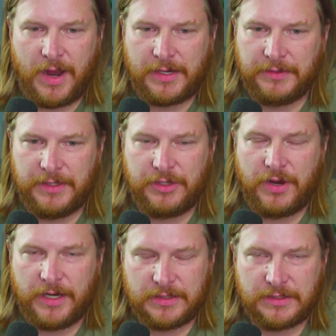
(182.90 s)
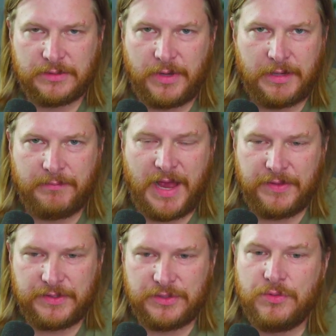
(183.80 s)
Rocket League credits so I can buy
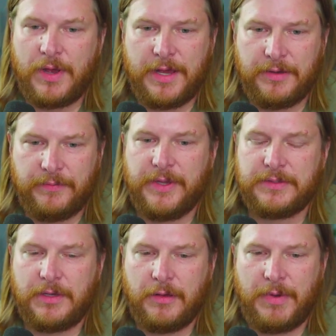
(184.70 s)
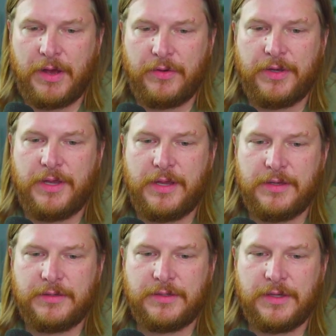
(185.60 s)
this new item that's come out?
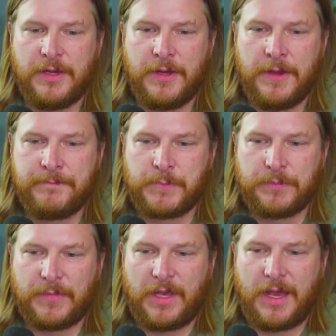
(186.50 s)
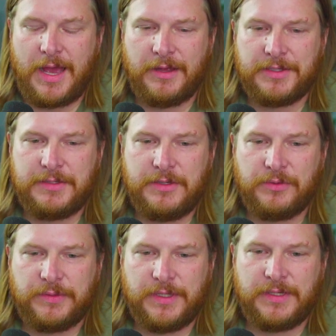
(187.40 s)
And I honestly
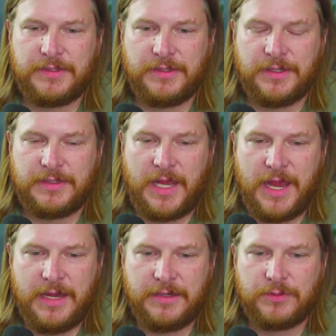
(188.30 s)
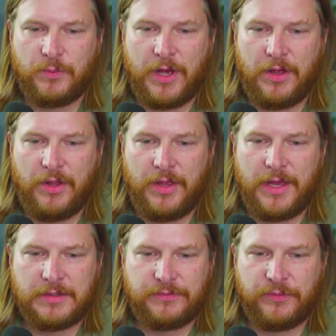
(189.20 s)
don't think it's going to take as well
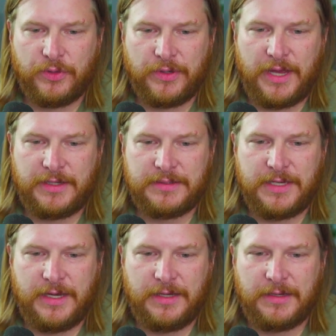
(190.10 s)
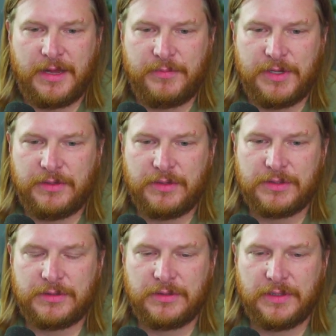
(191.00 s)
as Fortnite has taken. I mean,
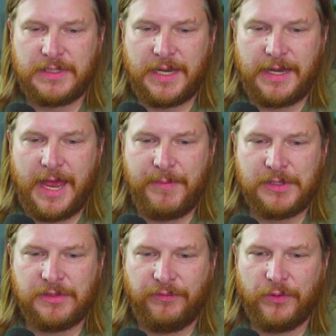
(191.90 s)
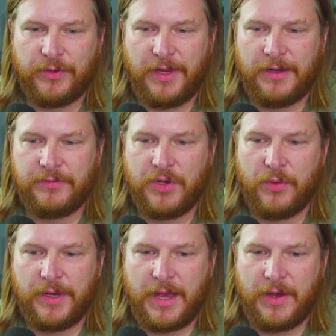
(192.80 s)
there's the dynamics of Fortnite of
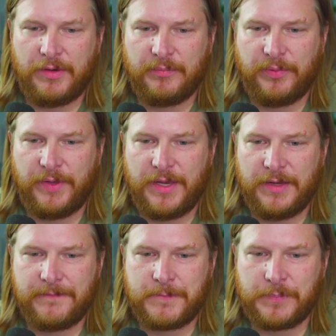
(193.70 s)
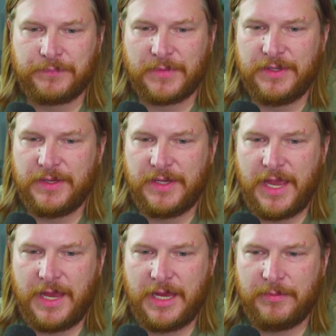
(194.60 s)
going out and playing in the
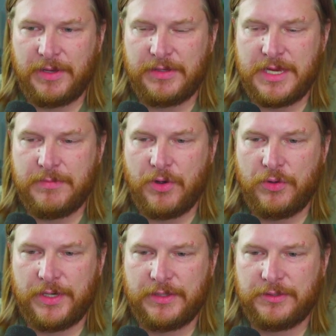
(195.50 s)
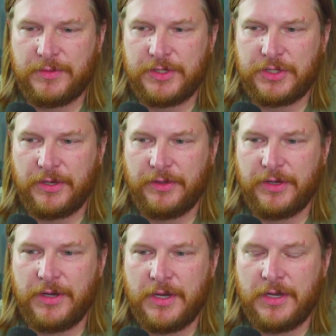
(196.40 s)
game and emoting to each
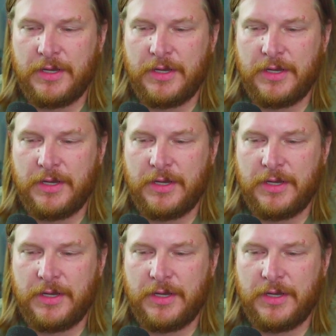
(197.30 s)
other